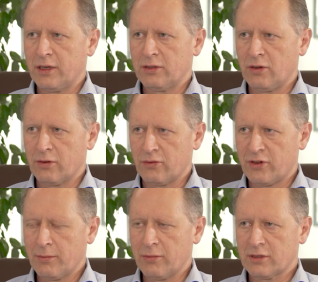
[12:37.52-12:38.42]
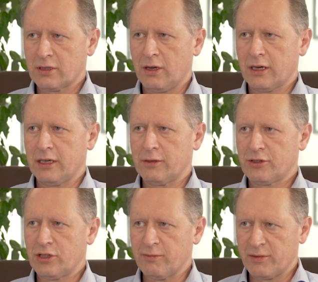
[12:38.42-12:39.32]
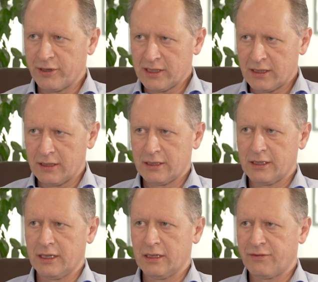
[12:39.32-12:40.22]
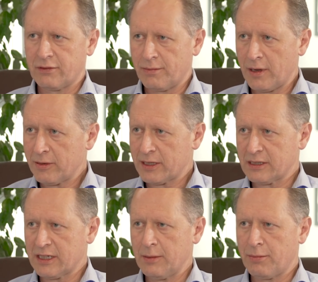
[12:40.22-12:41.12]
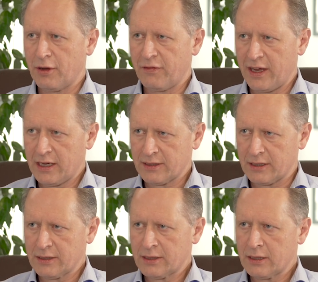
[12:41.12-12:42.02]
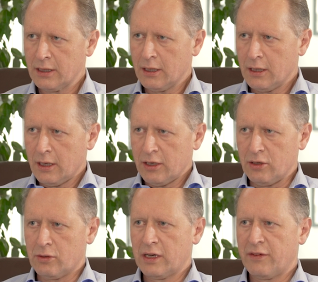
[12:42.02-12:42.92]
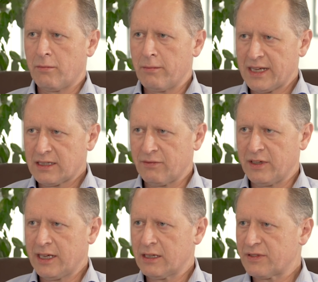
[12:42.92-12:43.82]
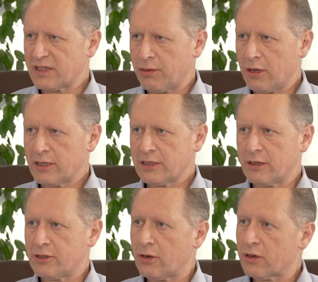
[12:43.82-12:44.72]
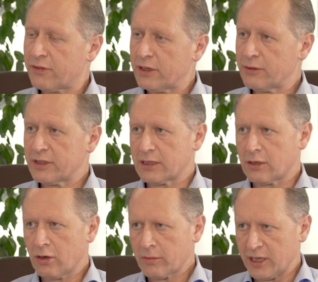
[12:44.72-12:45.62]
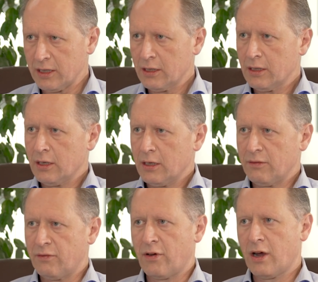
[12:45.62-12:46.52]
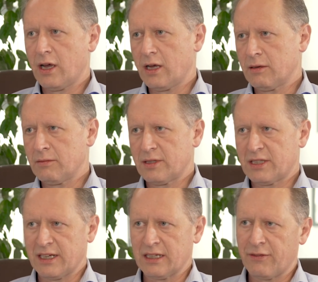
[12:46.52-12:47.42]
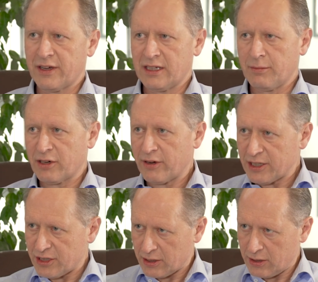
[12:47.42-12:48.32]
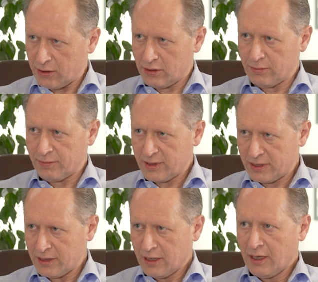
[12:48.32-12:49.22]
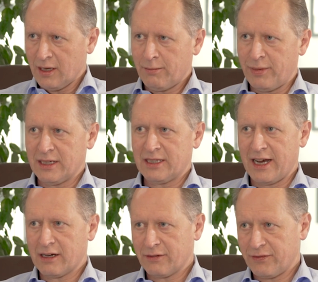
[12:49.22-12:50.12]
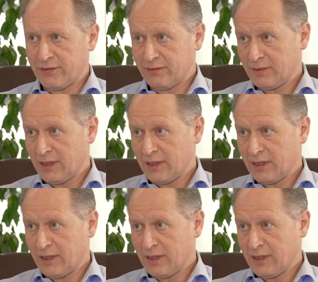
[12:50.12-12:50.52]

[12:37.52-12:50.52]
Donald Trump looks likely to assume the presidency, and if the Republicans get both houses, you could have a massive negative supply side shock for the US economy via significant immigration curbs, big tariff,